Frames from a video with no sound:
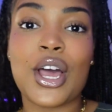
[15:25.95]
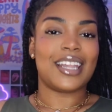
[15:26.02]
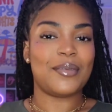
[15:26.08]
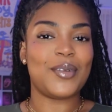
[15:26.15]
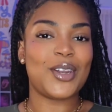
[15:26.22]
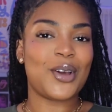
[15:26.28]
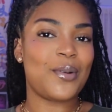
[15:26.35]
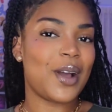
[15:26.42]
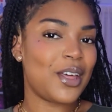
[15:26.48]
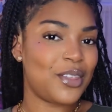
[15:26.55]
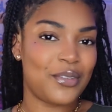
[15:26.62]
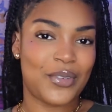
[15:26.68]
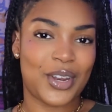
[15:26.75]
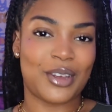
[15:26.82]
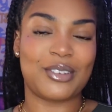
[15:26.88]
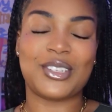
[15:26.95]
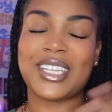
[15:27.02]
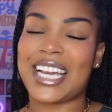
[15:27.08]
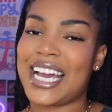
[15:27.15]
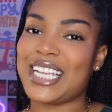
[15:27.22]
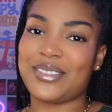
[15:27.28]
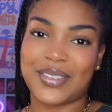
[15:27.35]
Let me know what other videos you
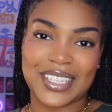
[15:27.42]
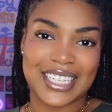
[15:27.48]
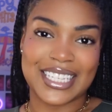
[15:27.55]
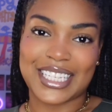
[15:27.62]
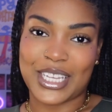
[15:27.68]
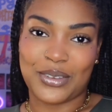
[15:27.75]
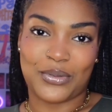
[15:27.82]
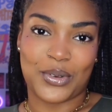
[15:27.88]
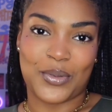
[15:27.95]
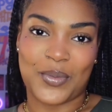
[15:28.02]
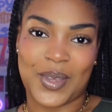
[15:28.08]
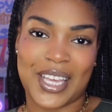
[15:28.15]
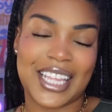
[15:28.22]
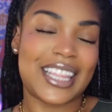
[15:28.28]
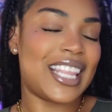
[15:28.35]
guys want to see from me.